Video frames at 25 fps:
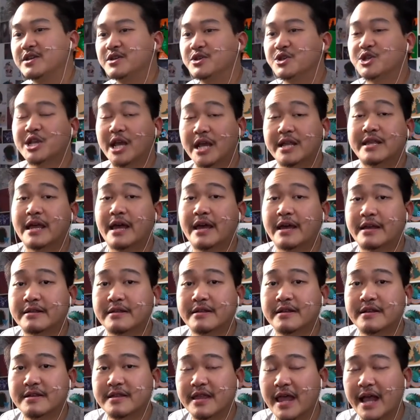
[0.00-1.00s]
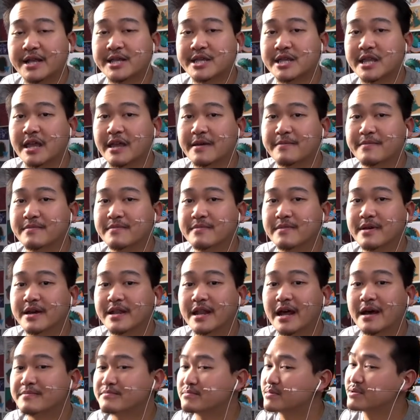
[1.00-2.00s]
You said that last time,
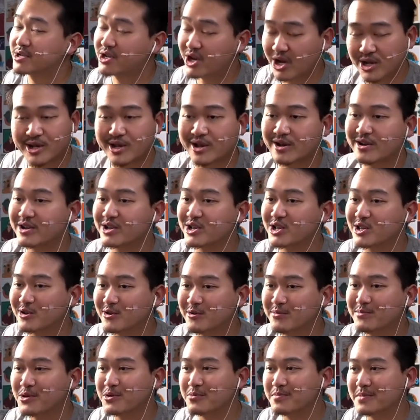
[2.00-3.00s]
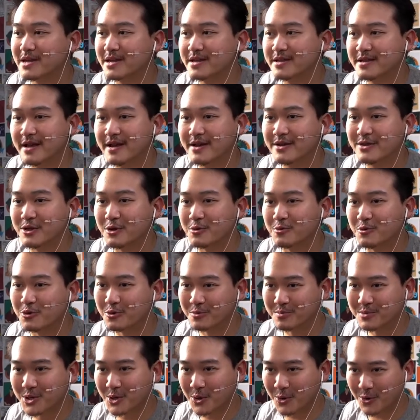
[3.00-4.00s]
and I'm just gonna assume you mean the
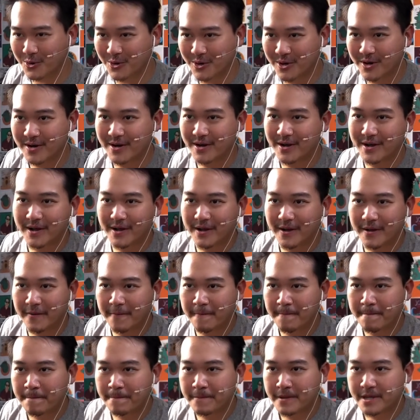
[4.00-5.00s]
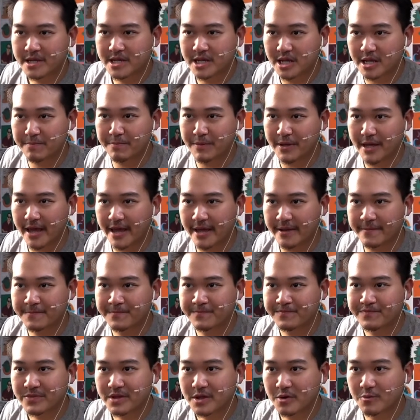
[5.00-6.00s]
room tour. Sleepyhead
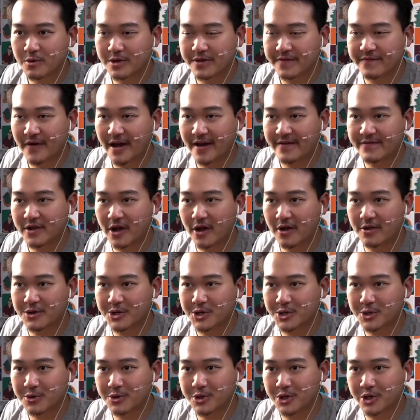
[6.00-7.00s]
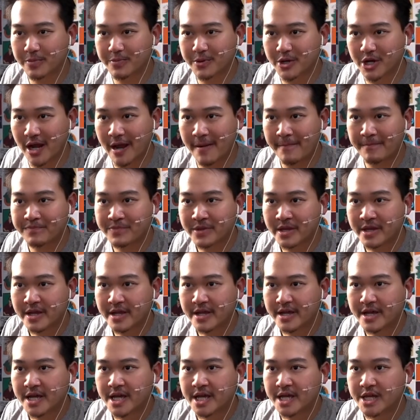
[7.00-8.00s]
with $5 through the super chat.
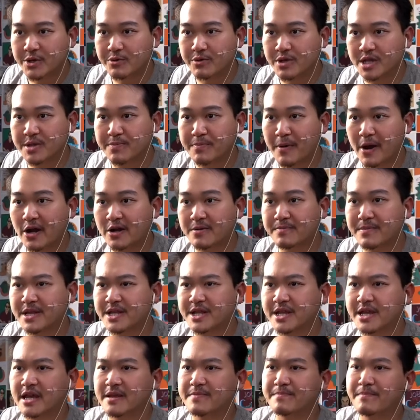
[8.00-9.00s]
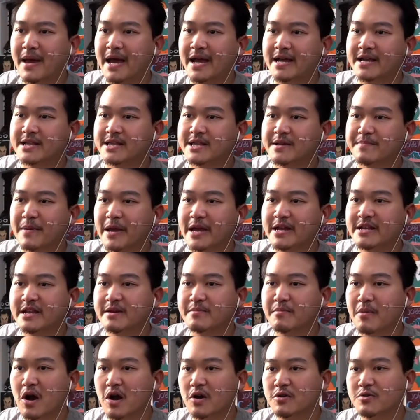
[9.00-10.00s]
You inspired me to get back into
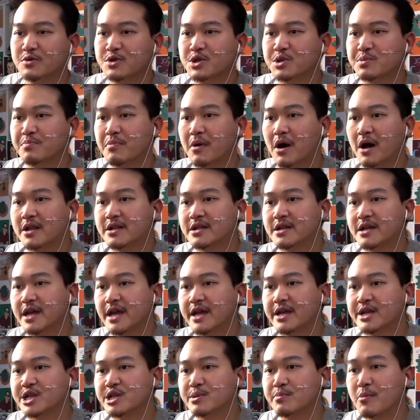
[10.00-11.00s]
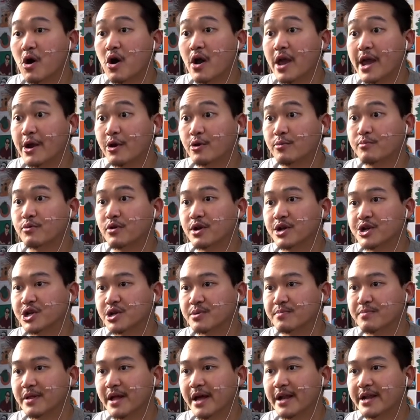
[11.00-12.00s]
painting models, bought a small
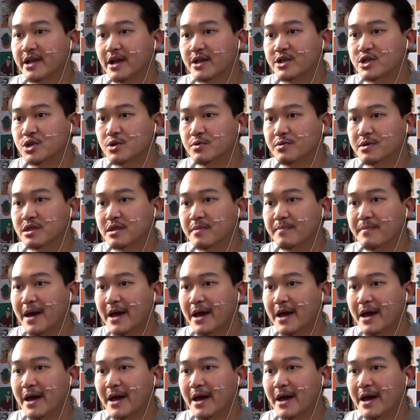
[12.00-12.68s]
airbrush, and planning on doing the